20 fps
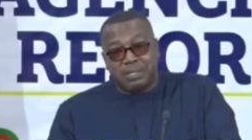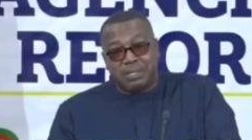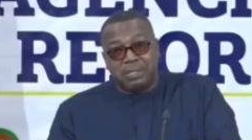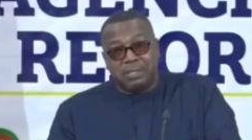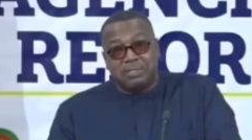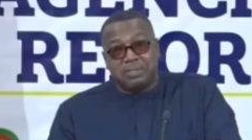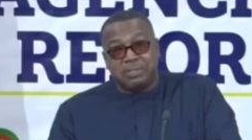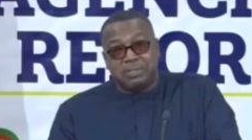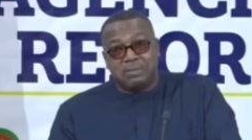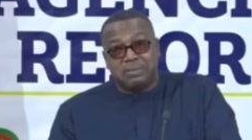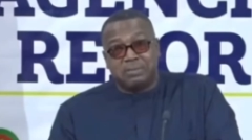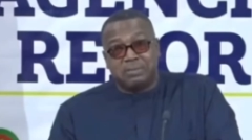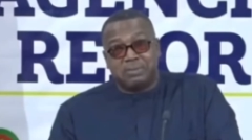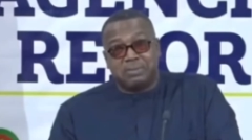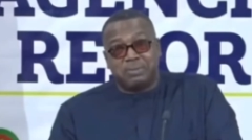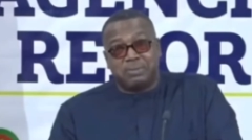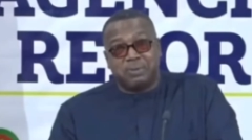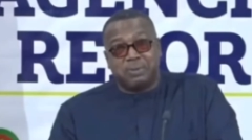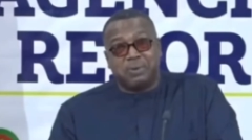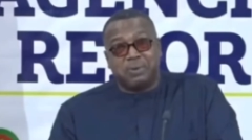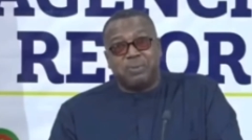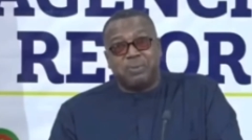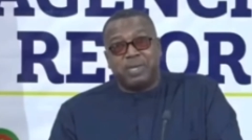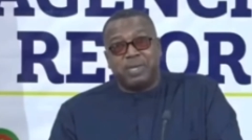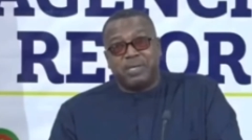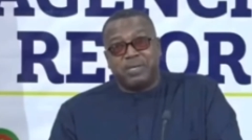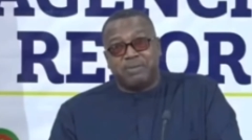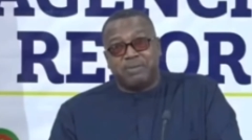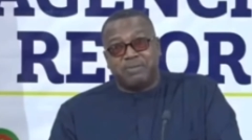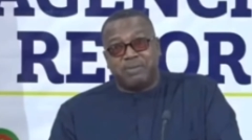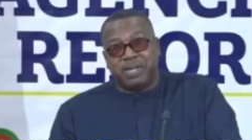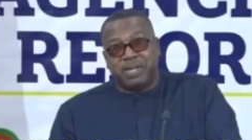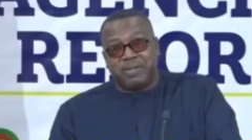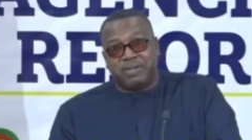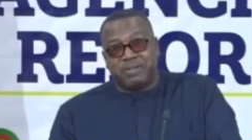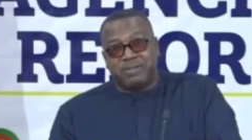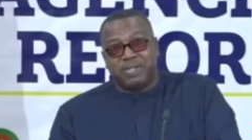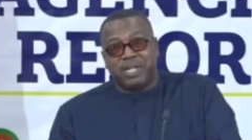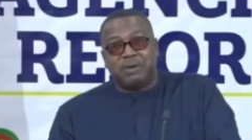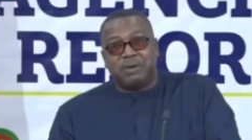The yeah. Chinese. Three million they were
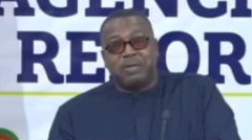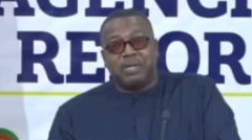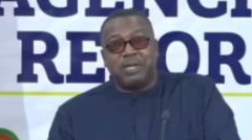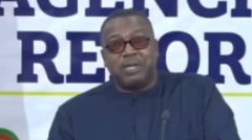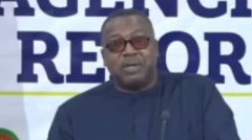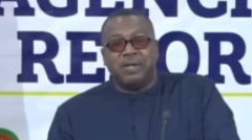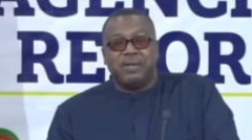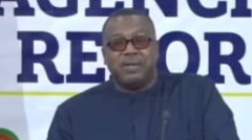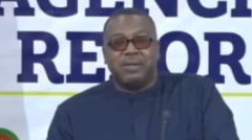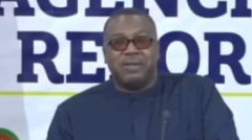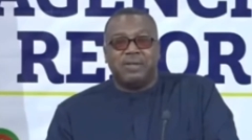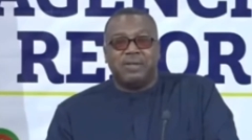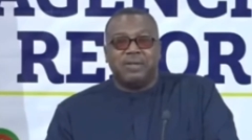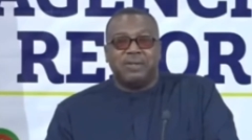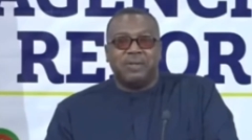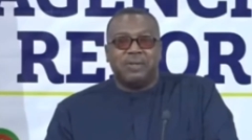paying them. Now,